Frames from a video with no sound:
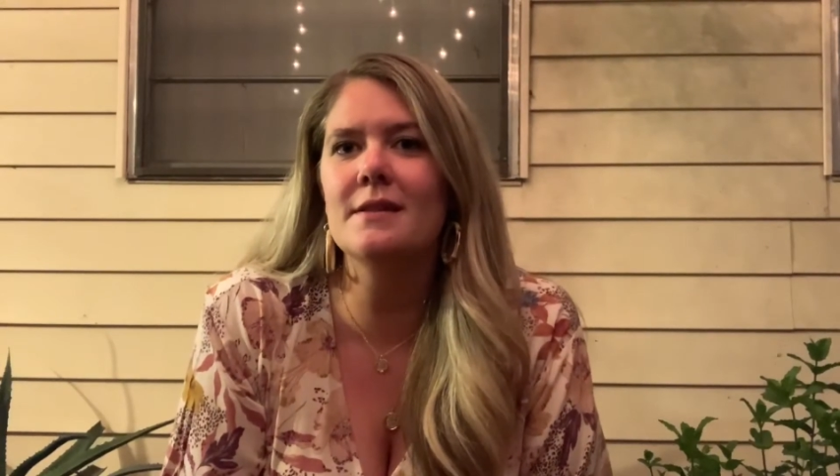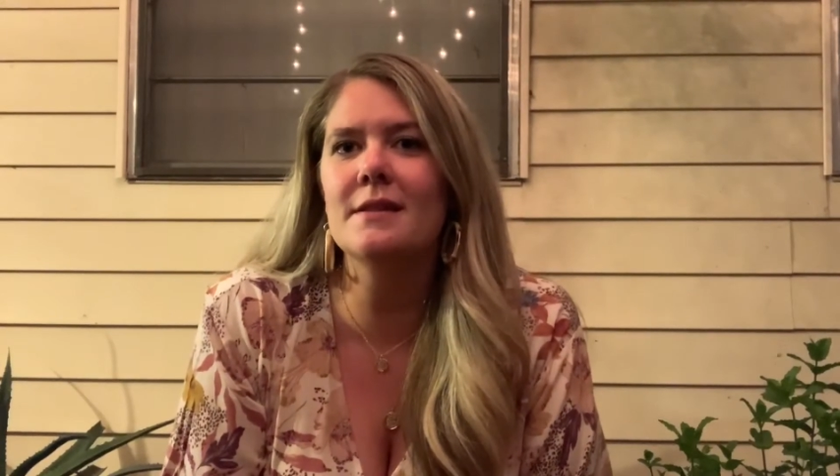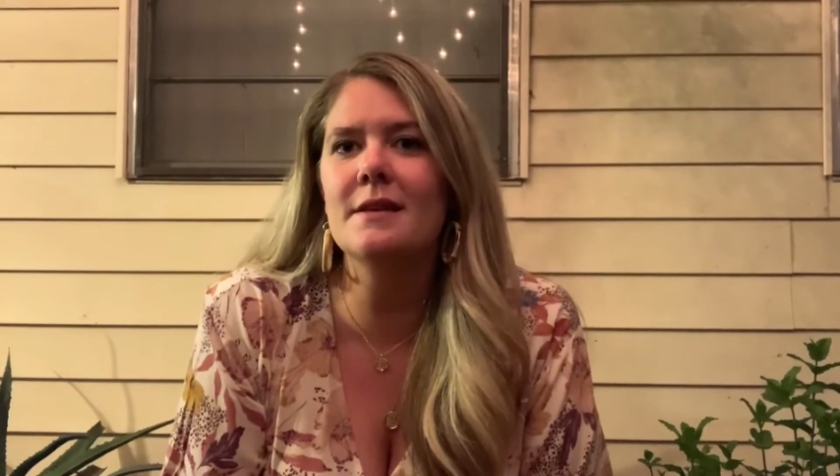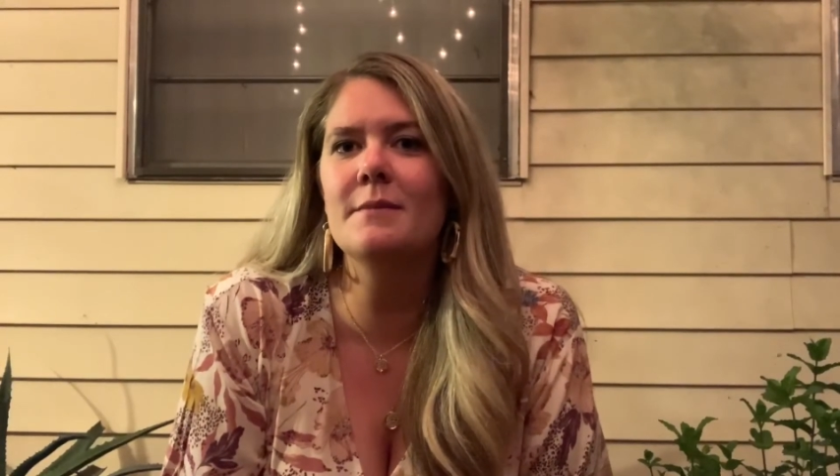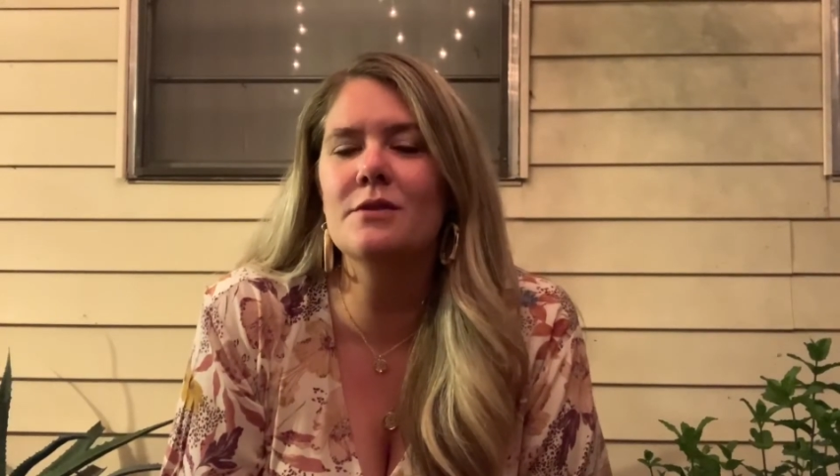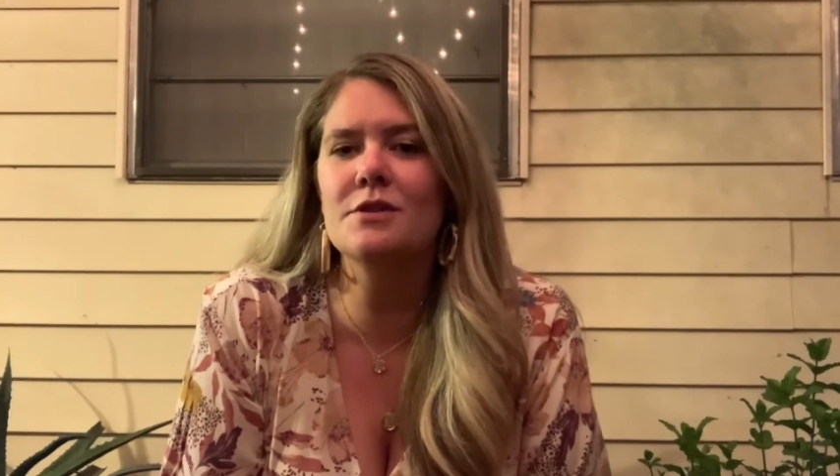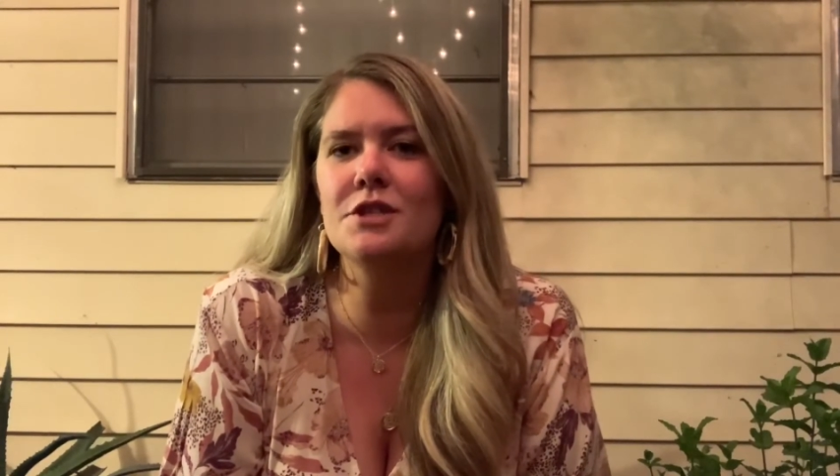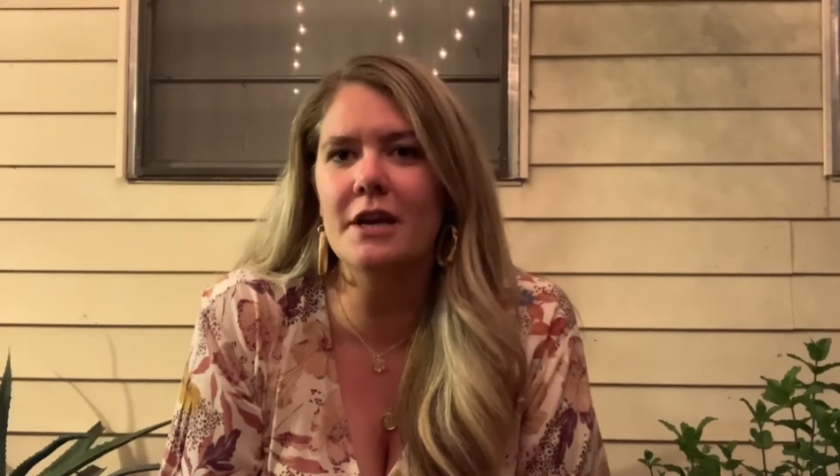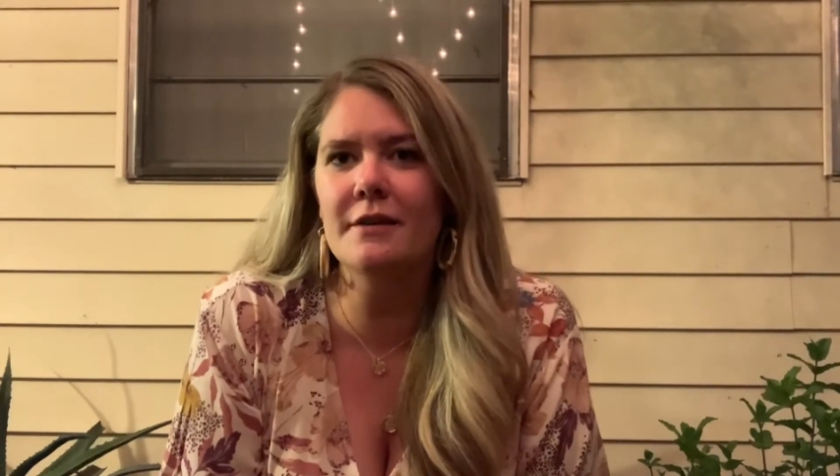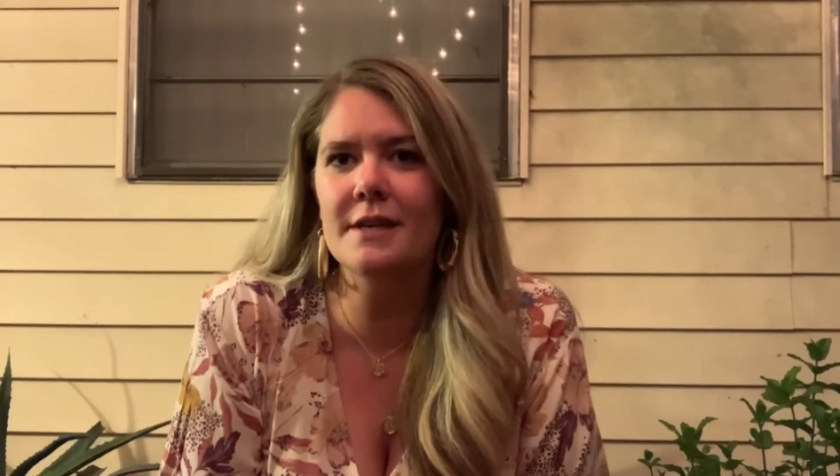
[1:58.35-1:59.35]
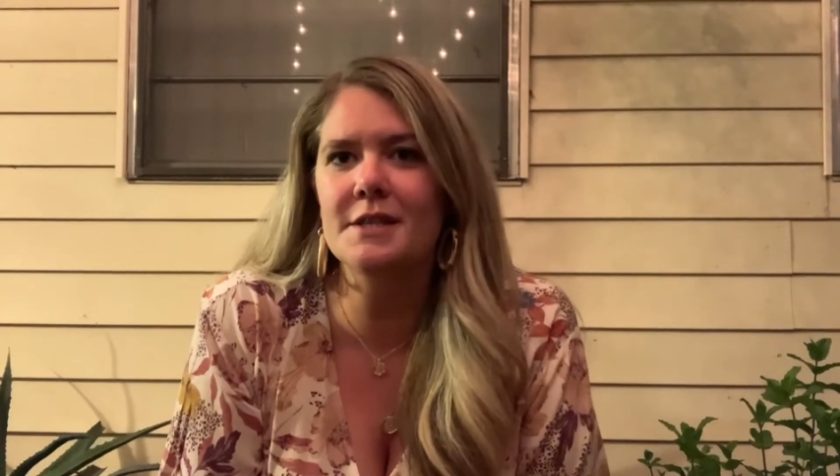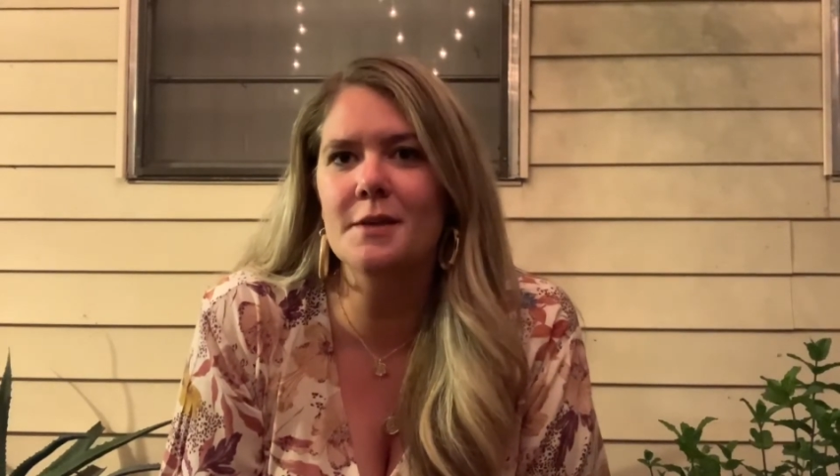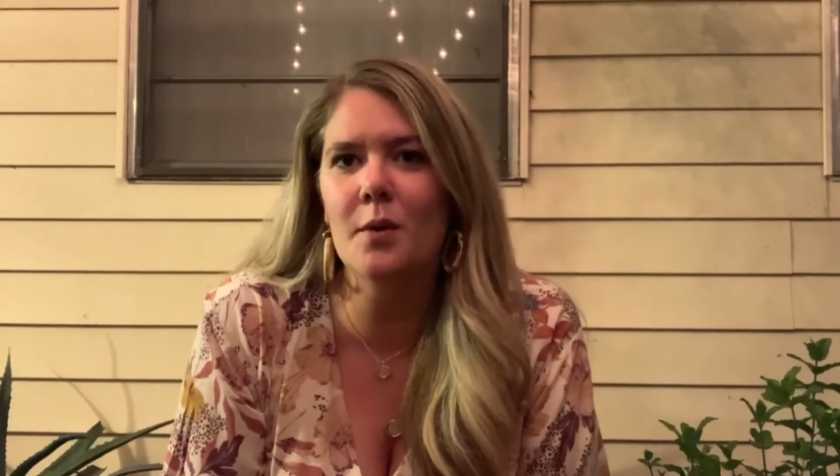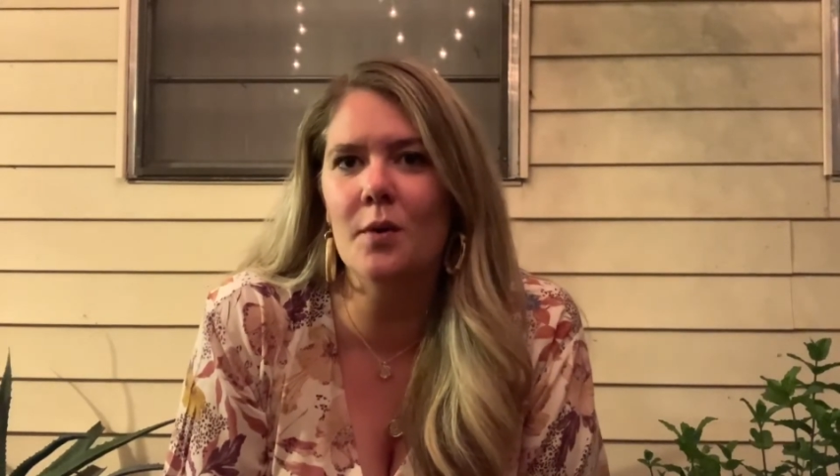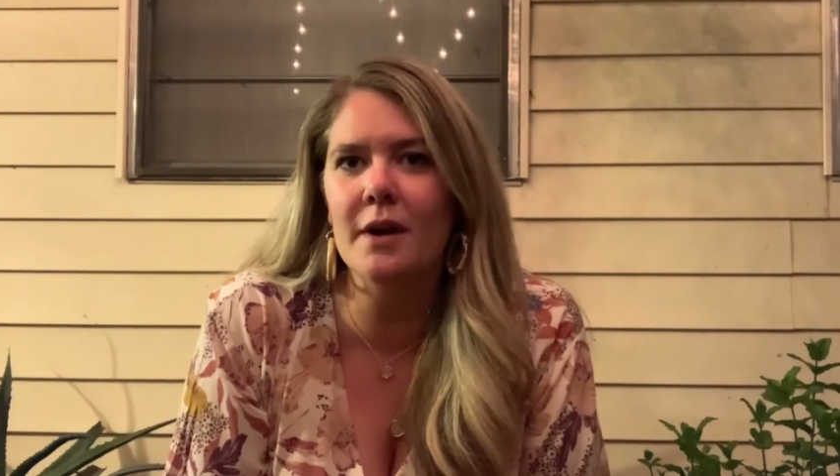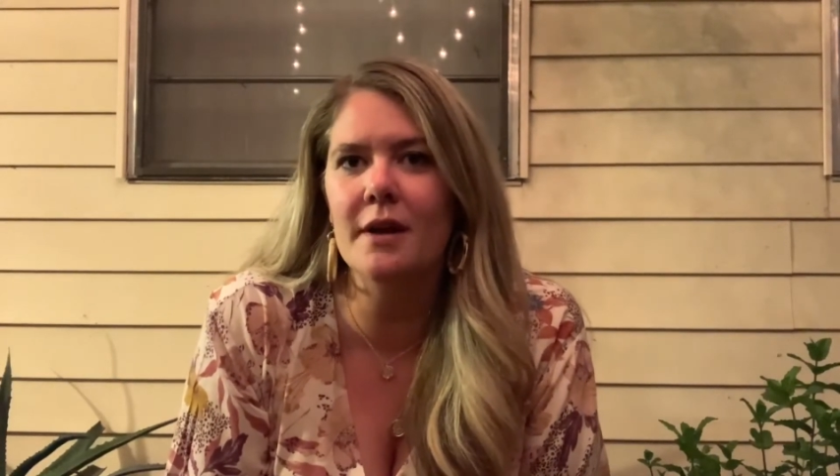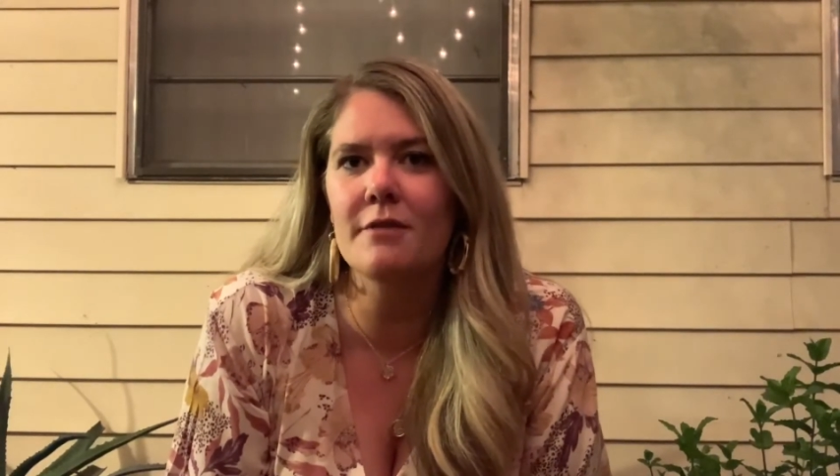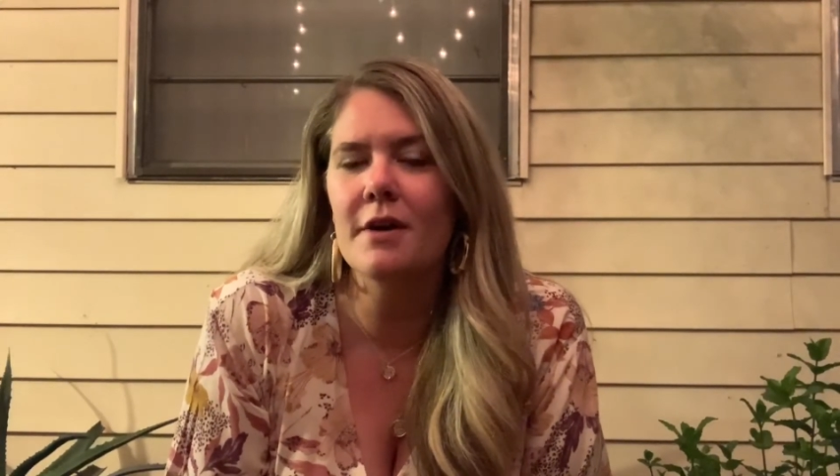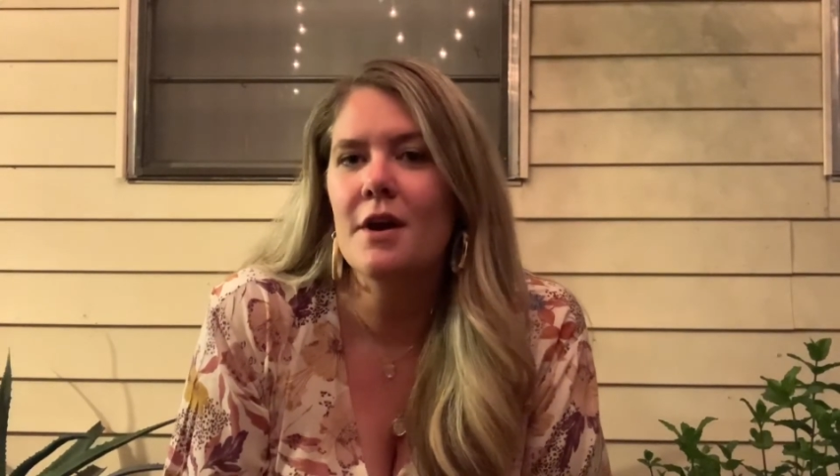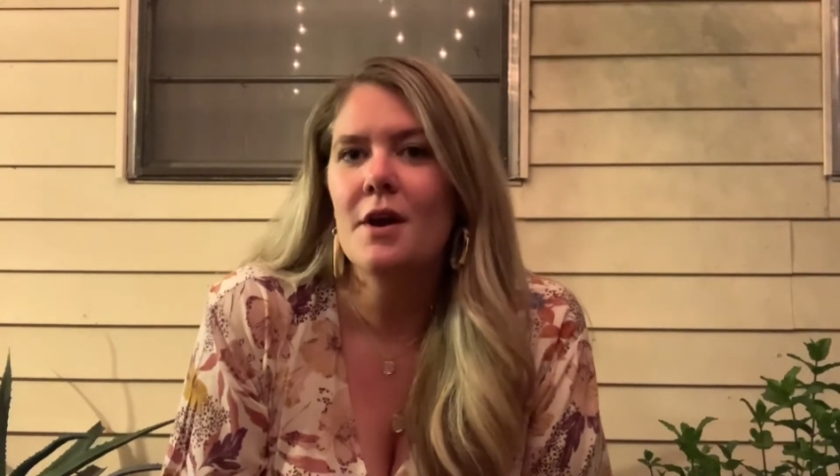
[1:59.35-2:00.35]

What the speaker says: the most generous, supportive